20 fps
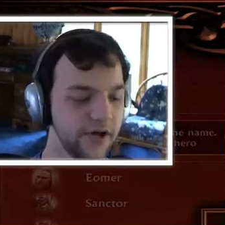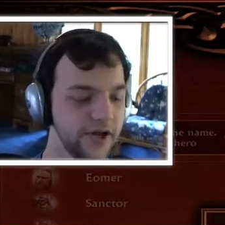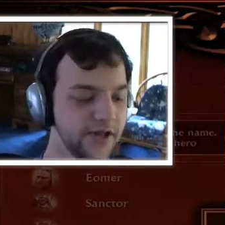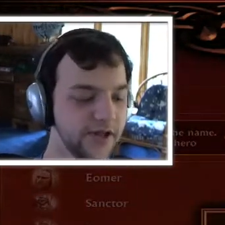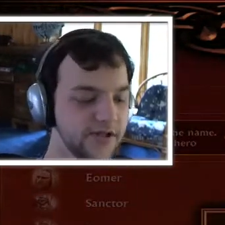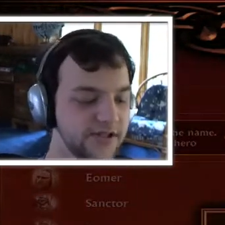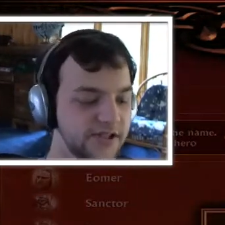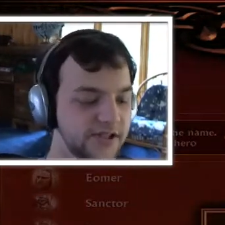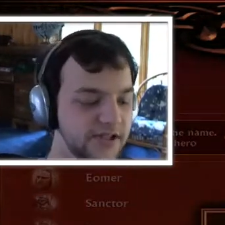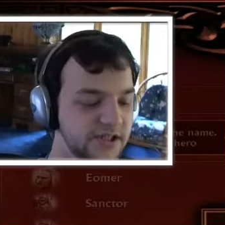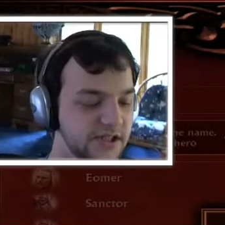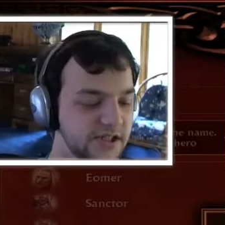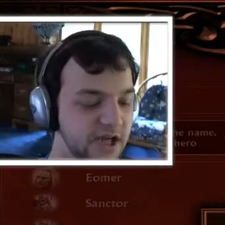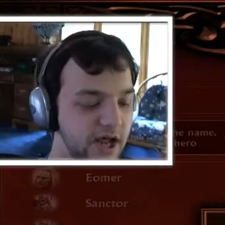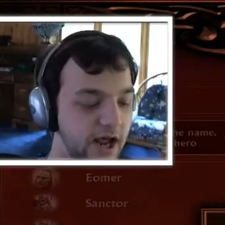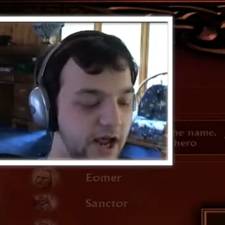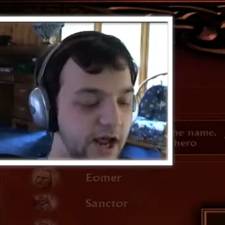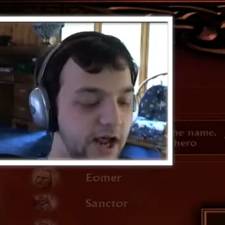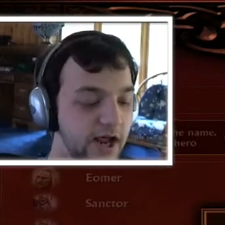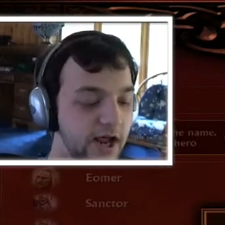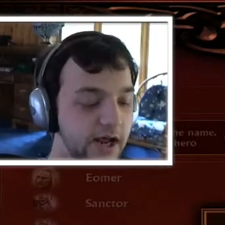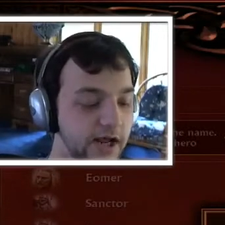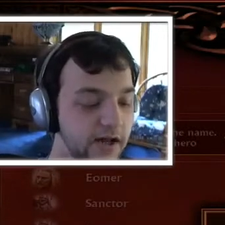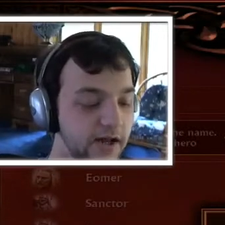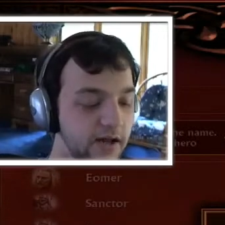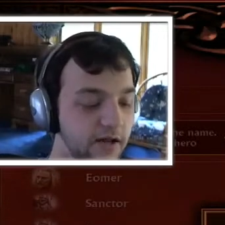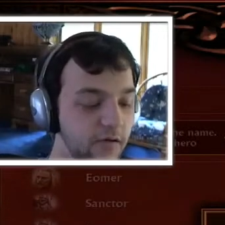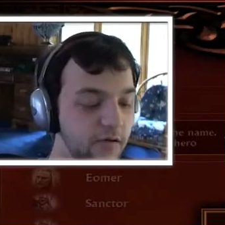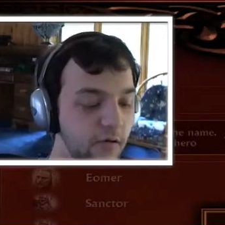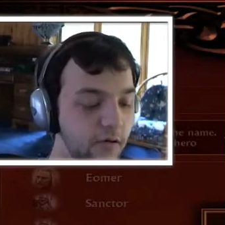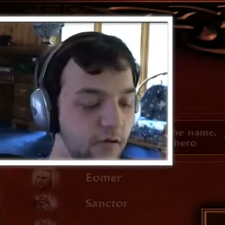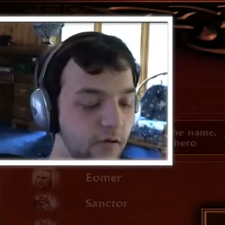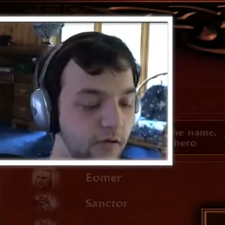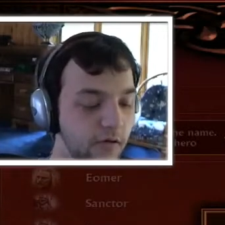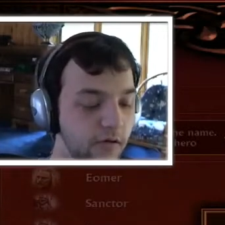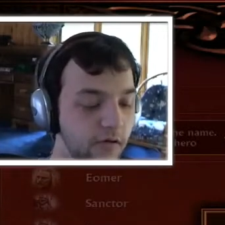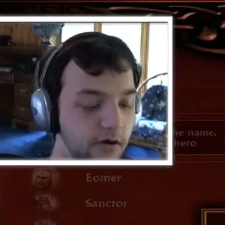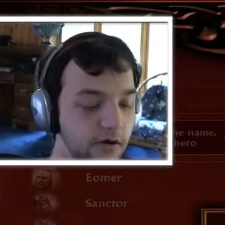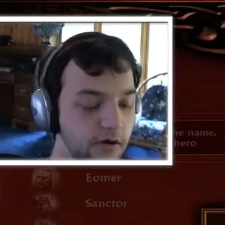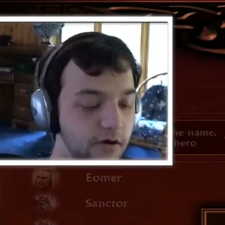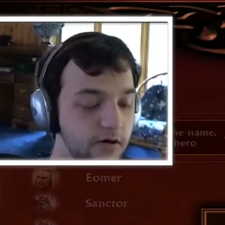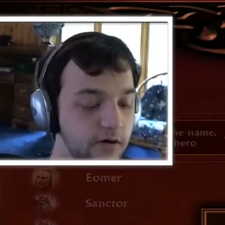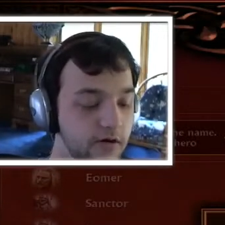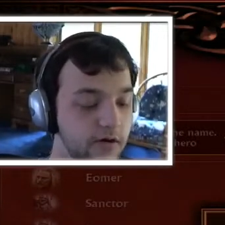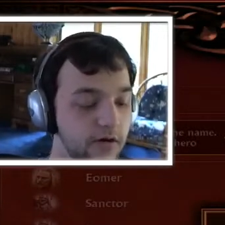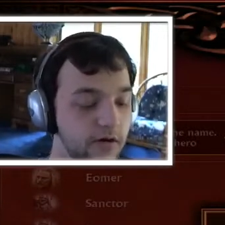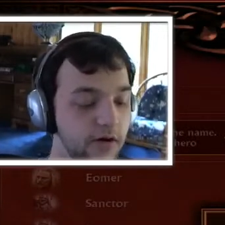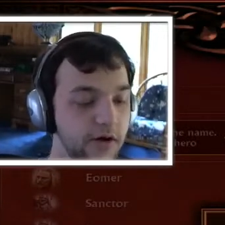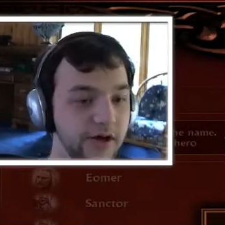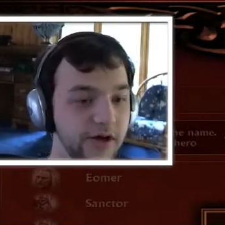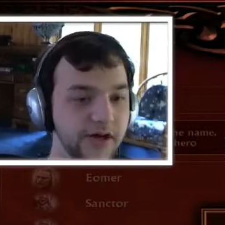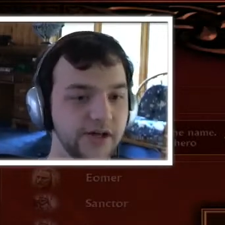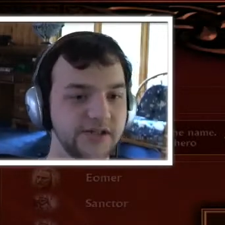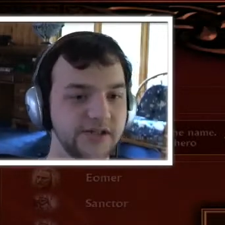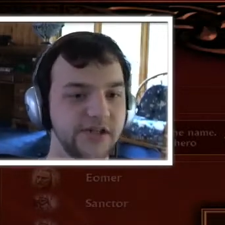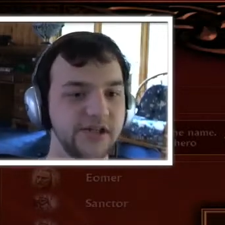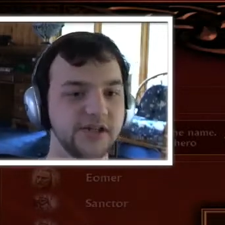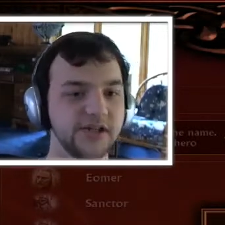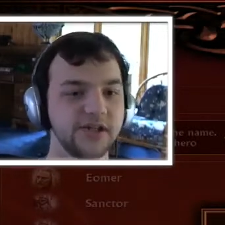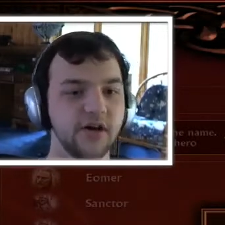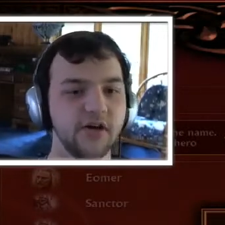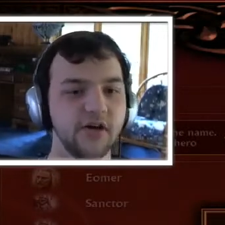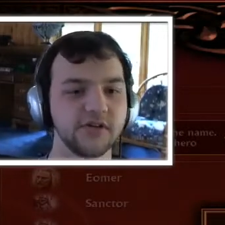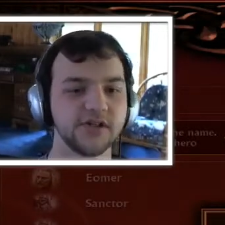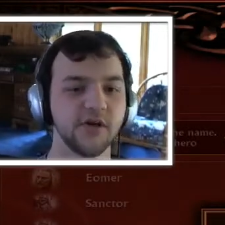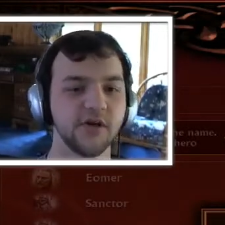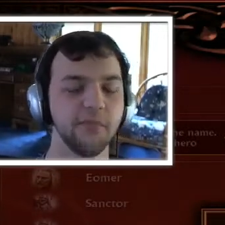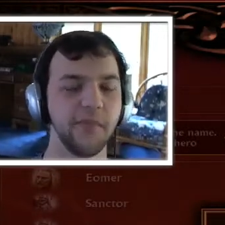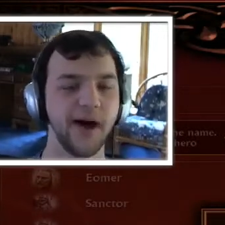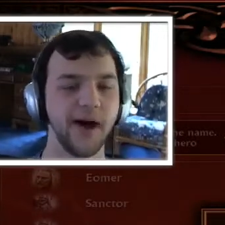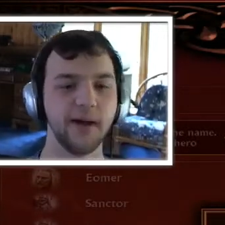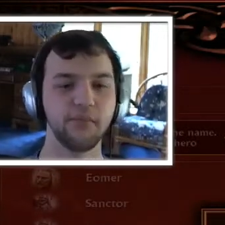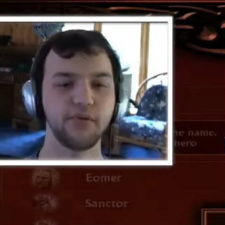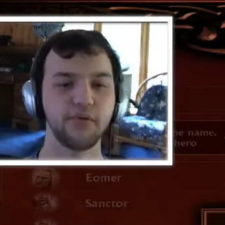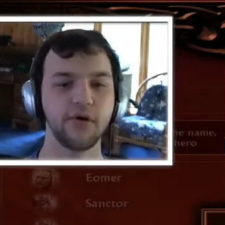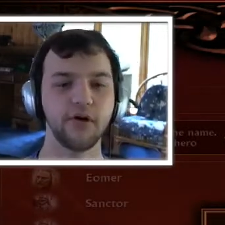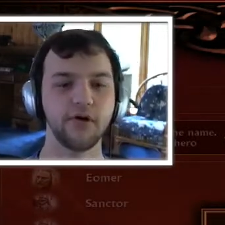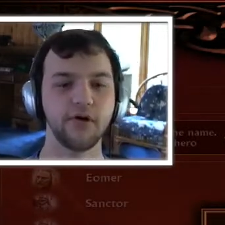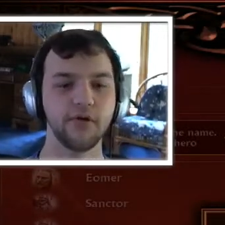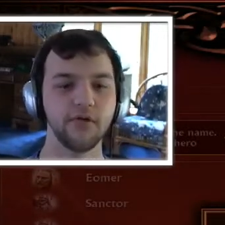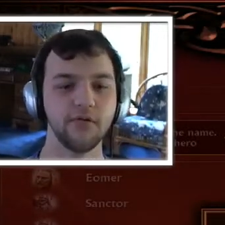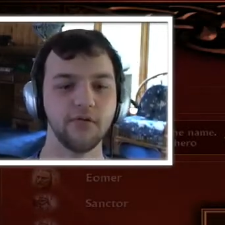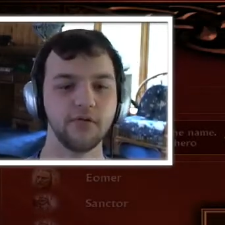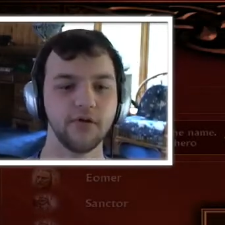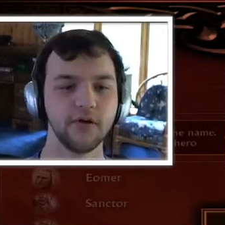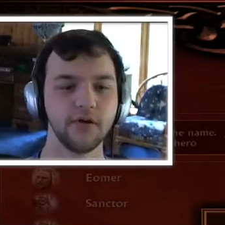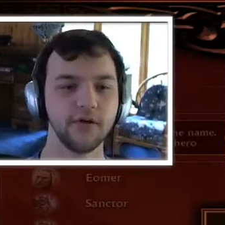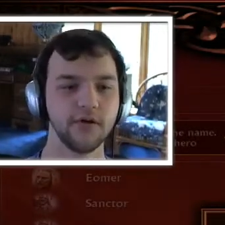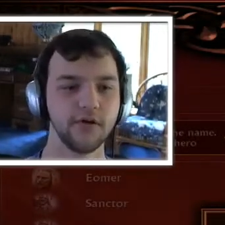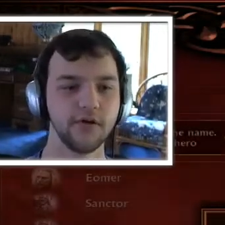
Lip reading: And Taylor, because he is also my bro.